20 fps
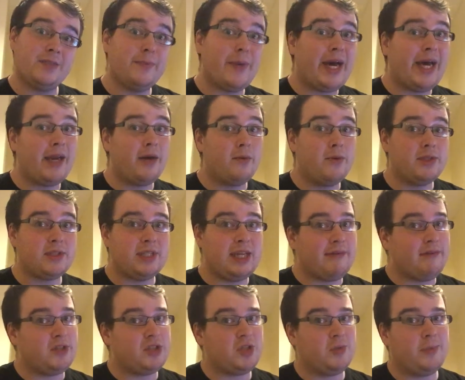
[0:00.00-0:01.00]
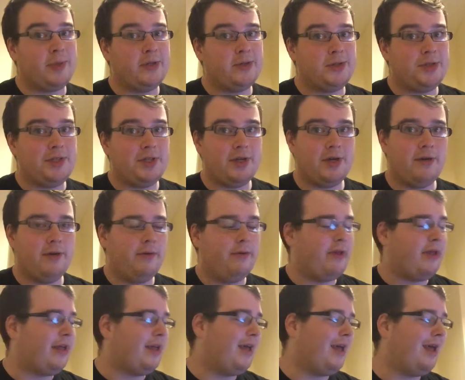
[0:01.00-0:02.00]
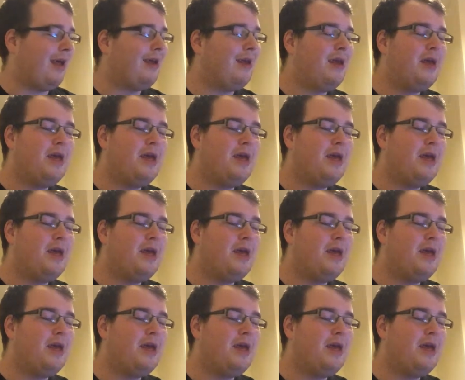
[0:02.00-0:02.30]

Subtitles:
Man was never supposed to go there.